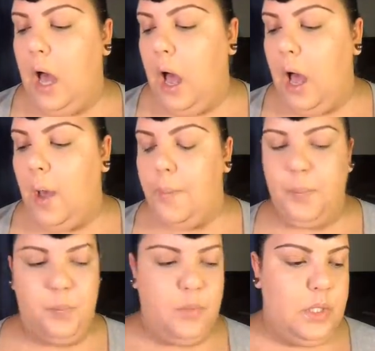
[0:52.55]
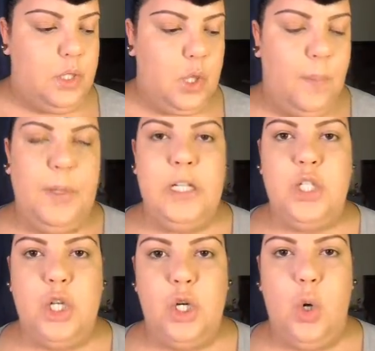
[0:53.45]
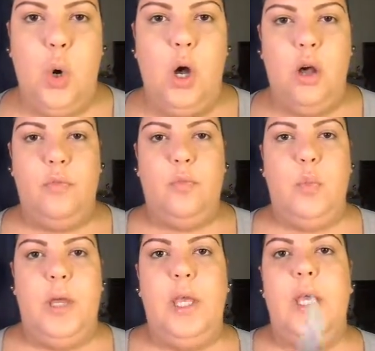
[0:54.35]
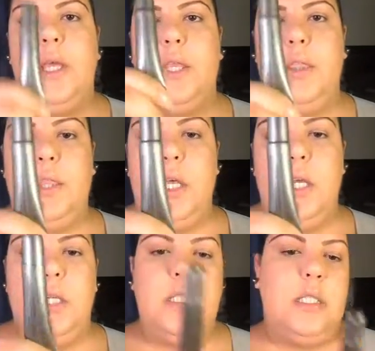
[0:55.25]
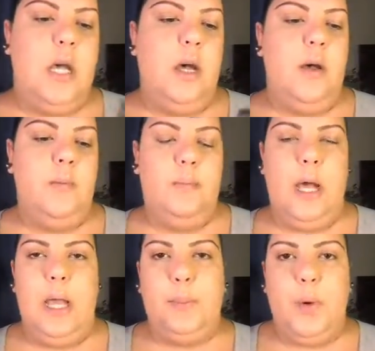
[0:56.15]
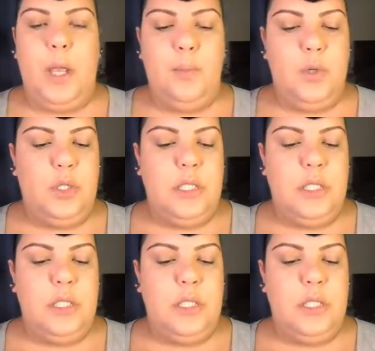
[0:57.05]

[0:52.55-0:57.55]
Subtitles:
So I'm going to start off with some eye primer.